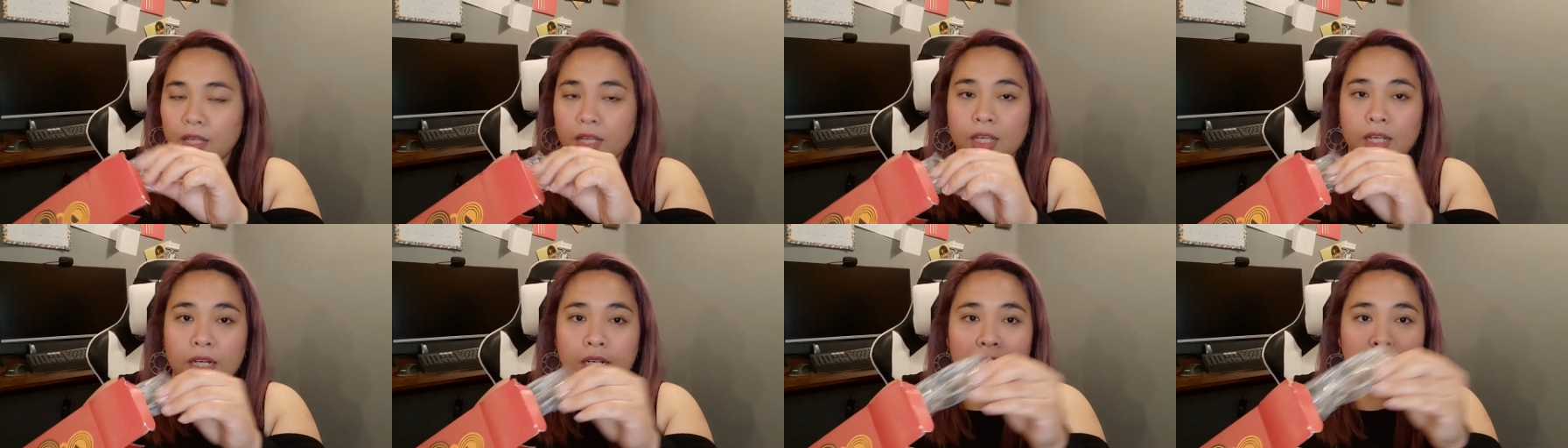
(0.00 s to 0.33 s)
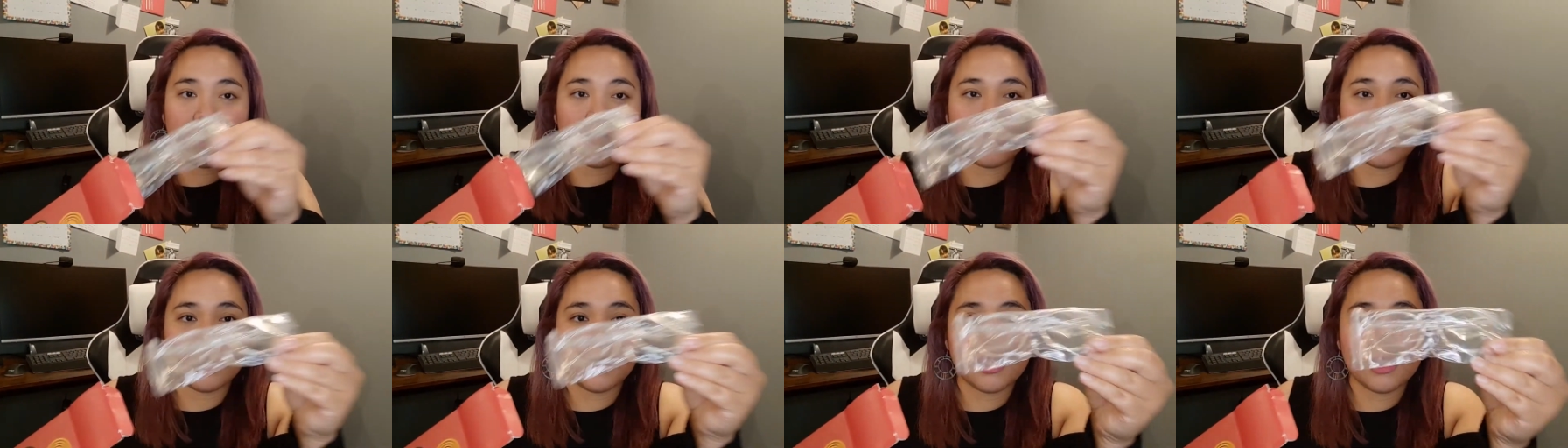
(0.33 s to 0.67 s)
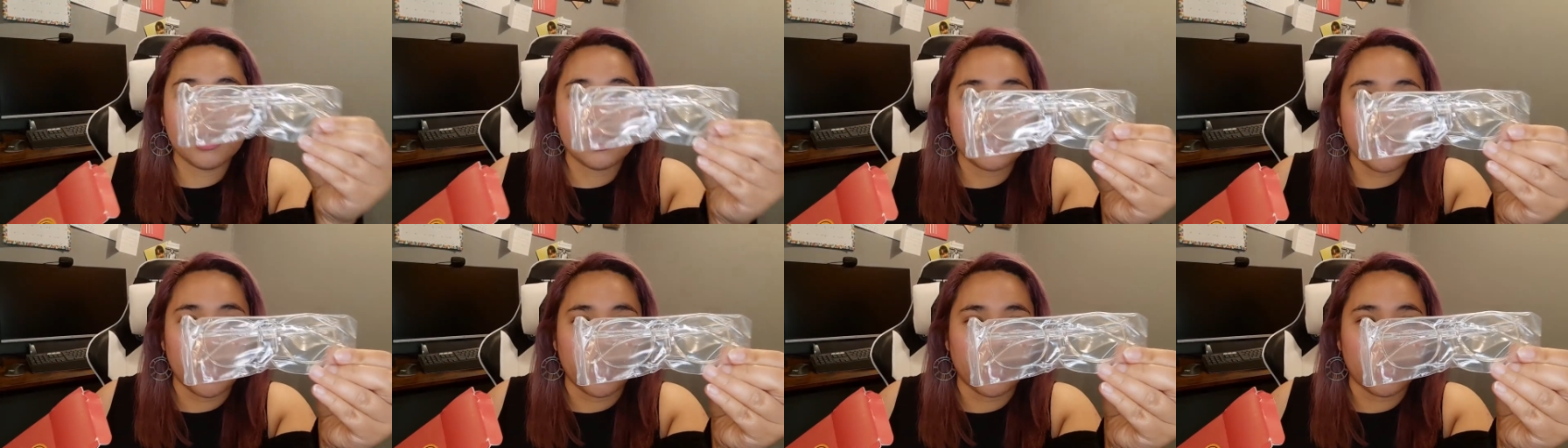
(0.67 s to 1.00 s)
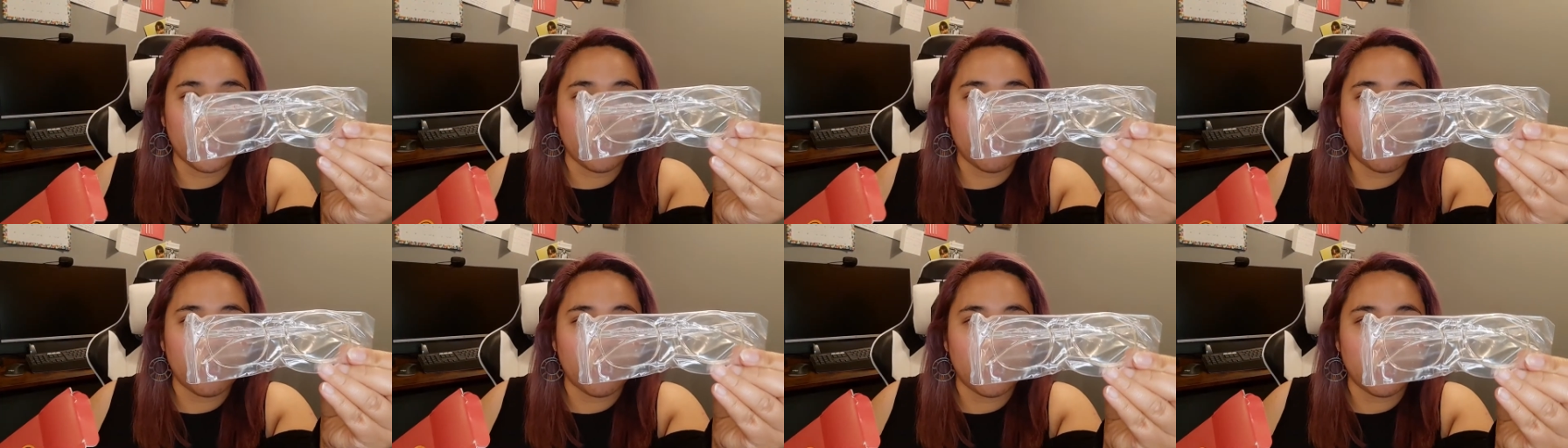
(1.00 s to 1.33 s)
There's the
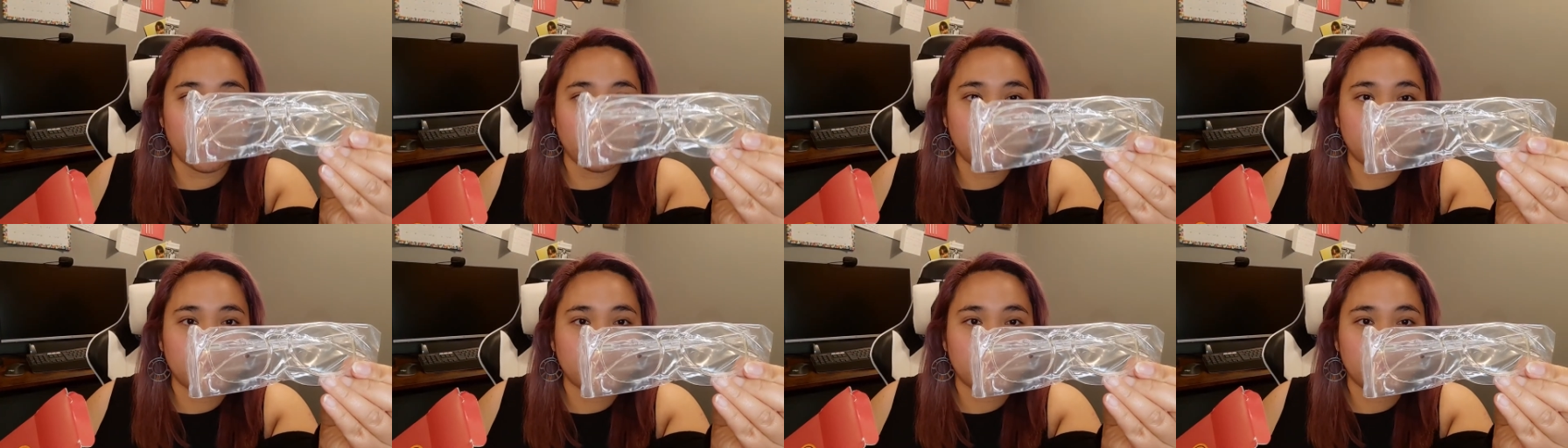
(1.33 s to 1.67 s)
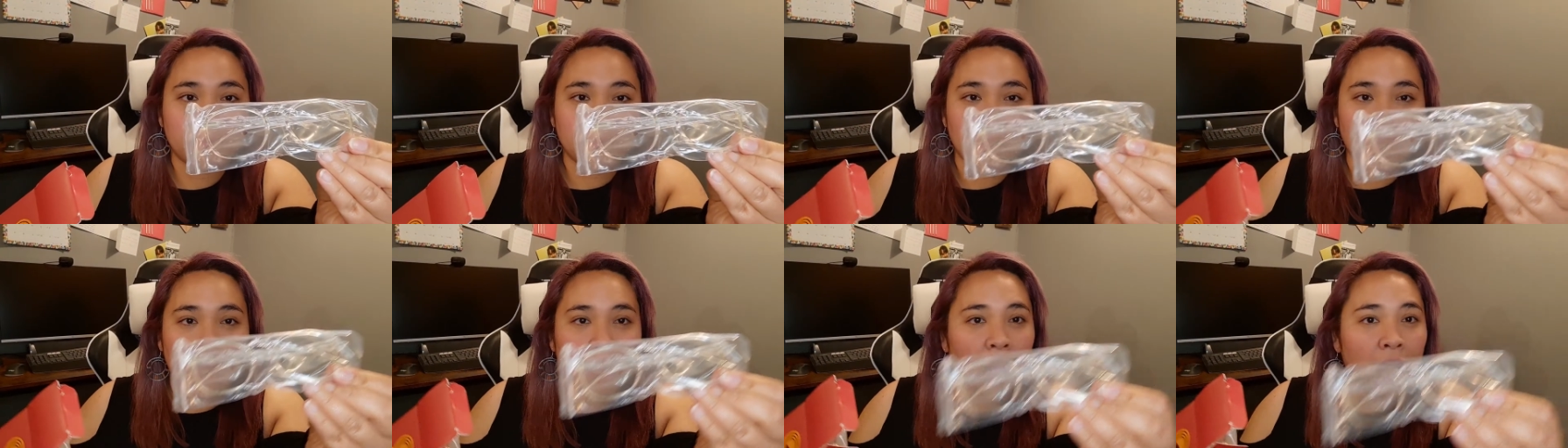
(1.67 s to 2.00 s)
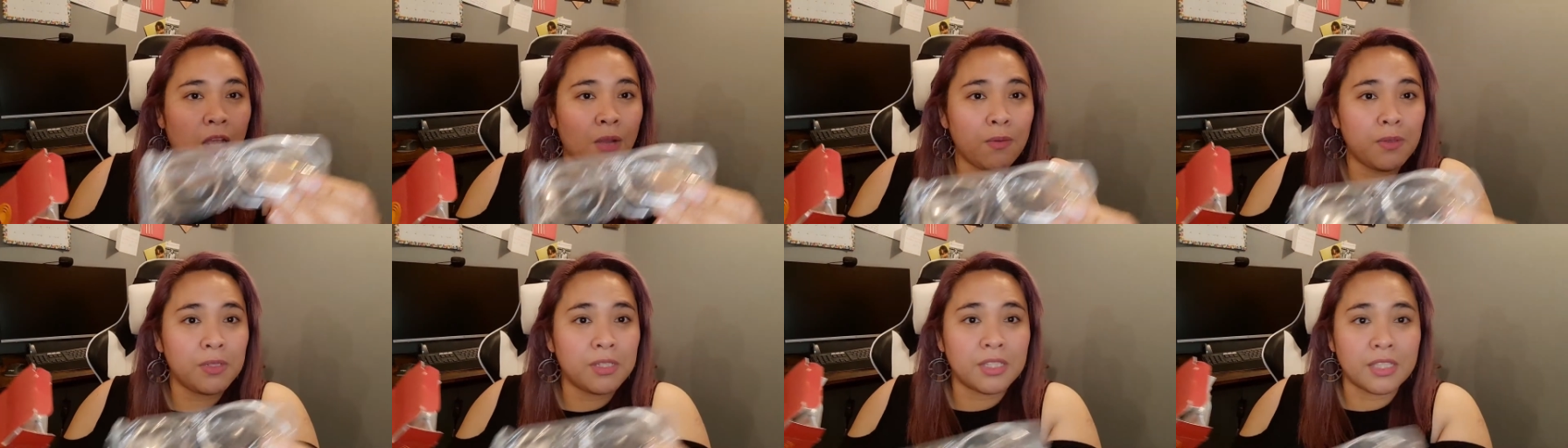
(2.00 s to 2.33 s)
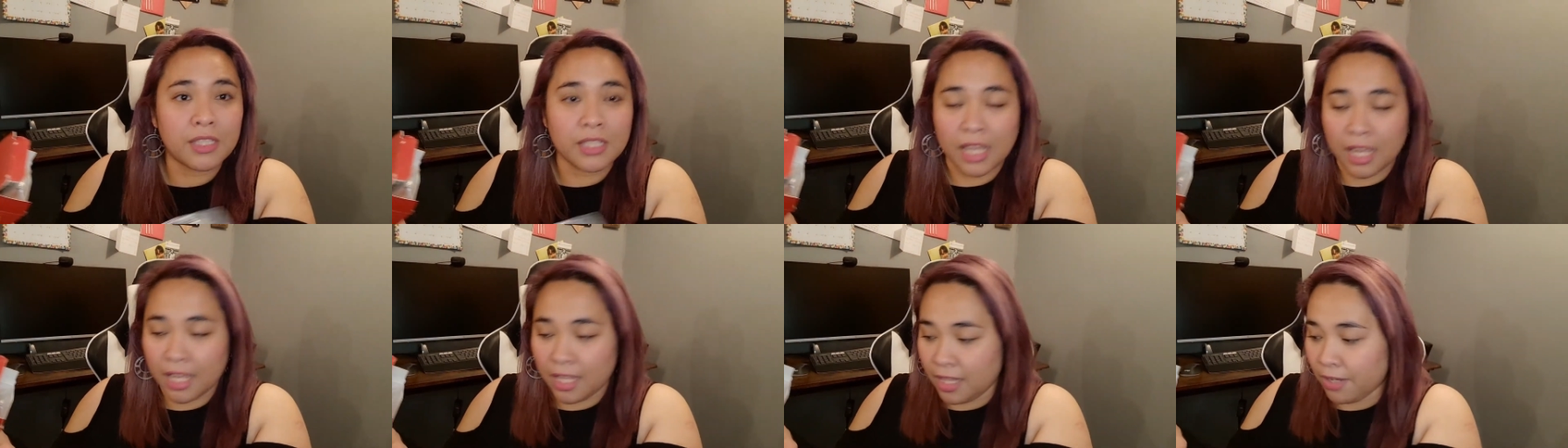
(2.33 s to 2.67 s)
second one. I would
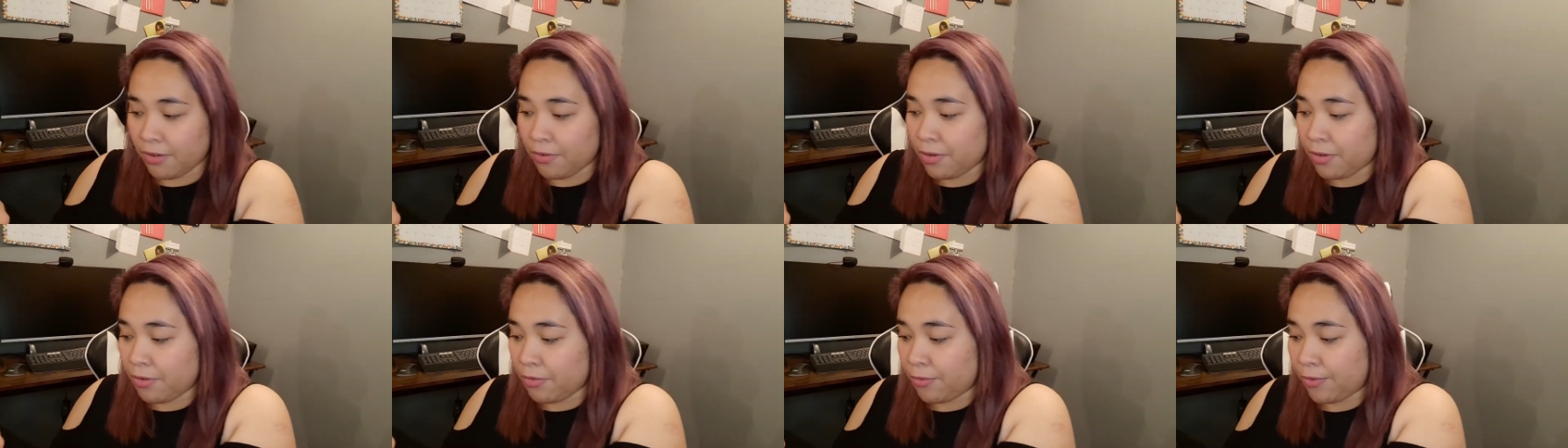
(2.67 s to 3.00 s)
say they were